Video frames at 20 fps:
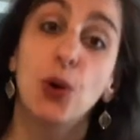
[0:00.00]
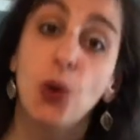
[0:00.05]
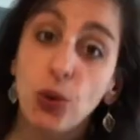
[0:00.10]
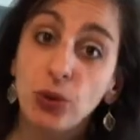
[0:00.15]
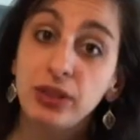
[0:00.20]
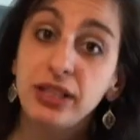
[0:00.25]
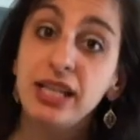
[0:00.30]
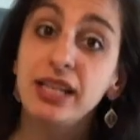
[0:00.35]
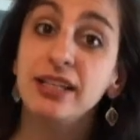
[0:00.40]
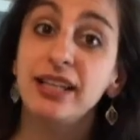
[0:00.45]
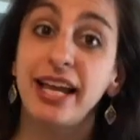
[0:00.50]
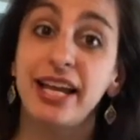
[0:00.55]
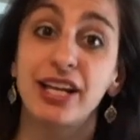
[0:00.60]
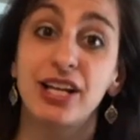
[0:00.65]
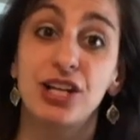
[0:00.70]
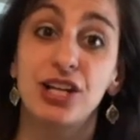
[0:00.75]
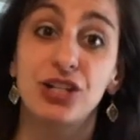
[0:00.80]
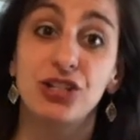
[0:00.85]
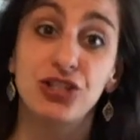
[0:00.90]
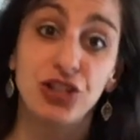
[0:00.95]
only
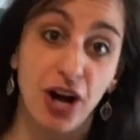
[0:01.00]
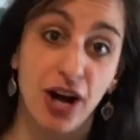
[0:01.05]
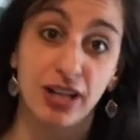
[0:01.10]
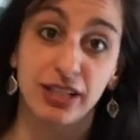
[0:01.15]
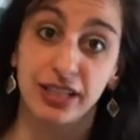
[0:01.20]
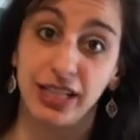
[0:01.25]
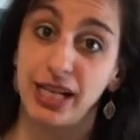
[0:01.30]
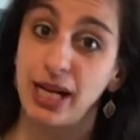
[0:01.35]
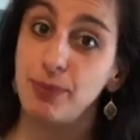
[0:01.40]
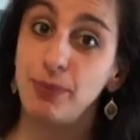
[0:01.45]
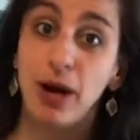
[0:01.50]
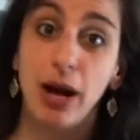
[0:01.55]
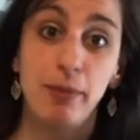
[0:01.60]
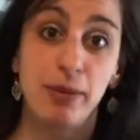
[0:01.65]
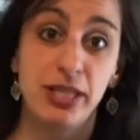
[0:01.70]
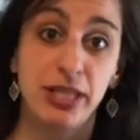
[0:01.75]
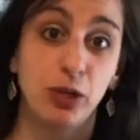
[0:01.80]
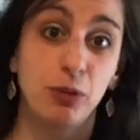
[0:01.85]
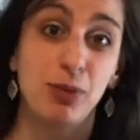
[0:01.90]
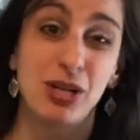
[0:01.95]
like chocolate. I promise
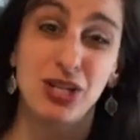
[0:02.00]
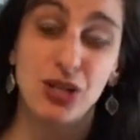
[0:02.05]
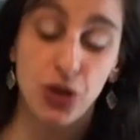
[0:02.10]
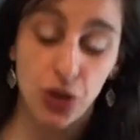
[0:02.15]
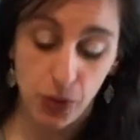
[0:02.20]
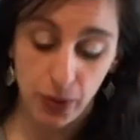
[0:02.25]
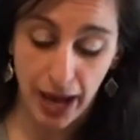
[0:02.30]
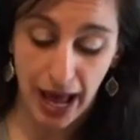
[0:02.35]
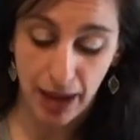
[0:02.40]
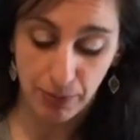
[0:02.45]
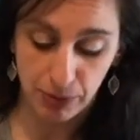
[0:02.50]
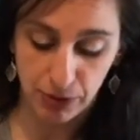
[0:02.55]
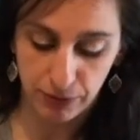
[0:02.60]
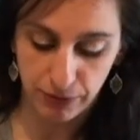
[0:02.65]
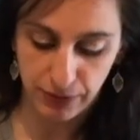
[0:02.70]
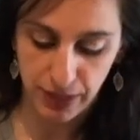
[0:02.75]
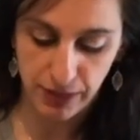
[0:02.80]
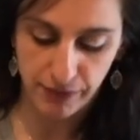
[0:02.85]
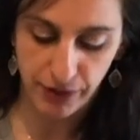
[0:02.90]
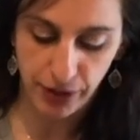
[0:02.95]
there'll be no apple
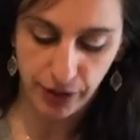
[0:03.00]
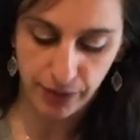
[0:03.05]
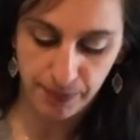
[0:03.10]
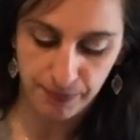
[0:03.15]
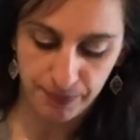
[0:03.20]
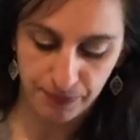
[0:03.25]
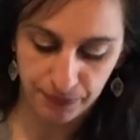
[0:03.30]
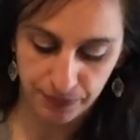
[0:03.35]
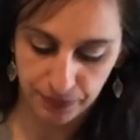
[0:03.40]
flavor.